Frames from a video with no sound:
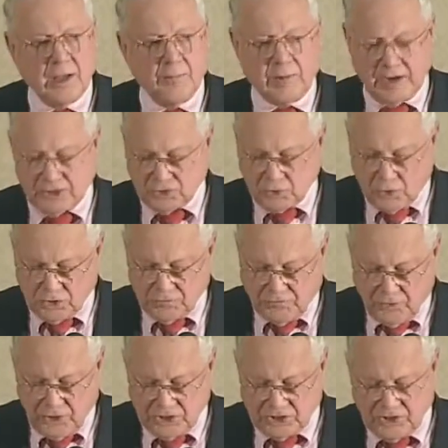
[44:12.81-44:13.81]
My source
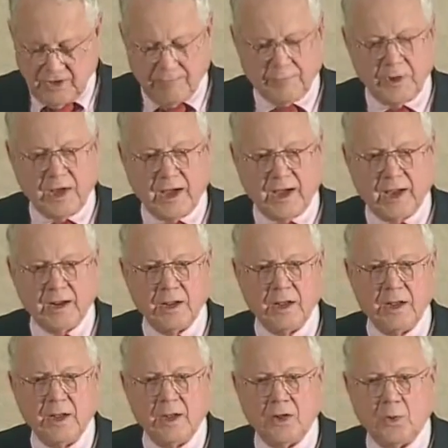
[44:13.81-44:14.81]
furnished the FBI
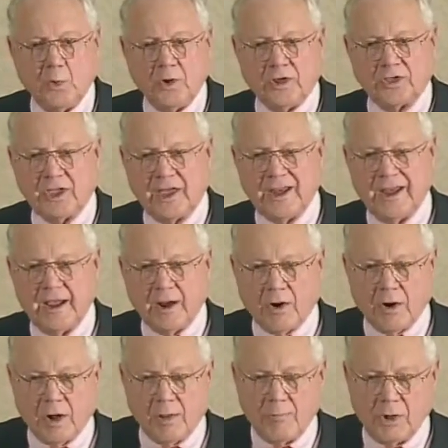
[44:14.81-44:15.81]
with an
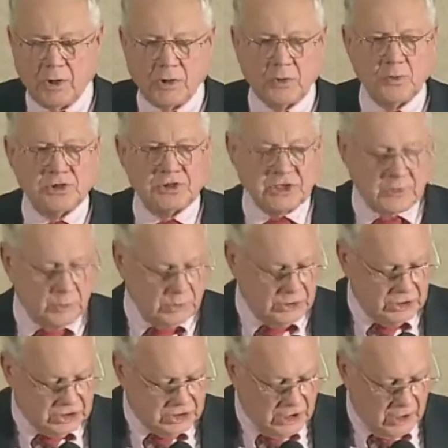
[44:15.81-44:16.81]
Arab who was in with
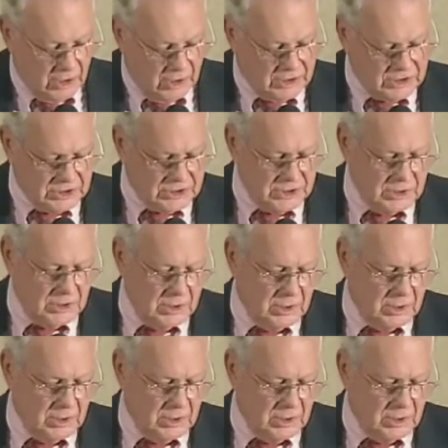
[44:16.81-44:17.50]
the terrorists